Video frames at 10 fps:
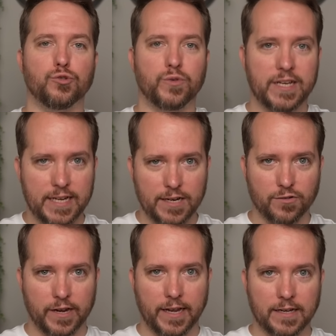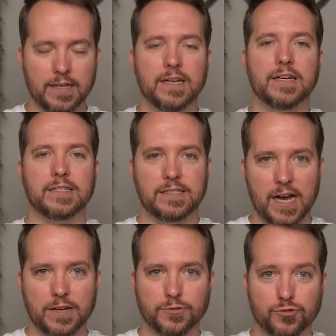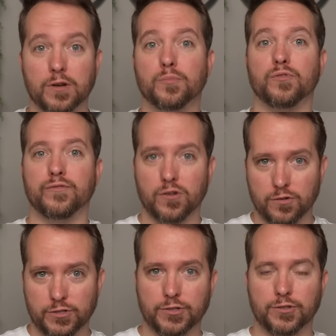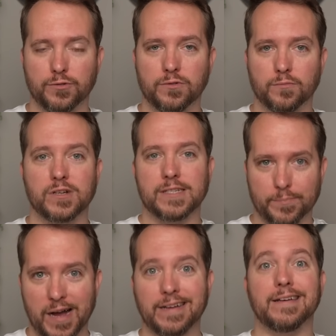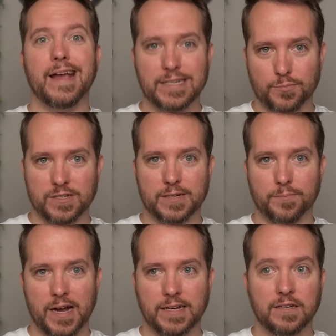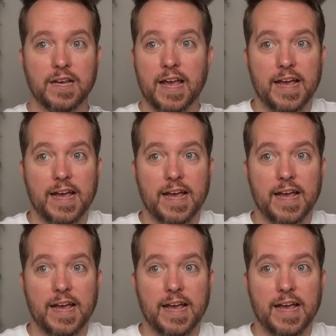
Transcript: to hearing Donald Trump refer to President Biden as President Biden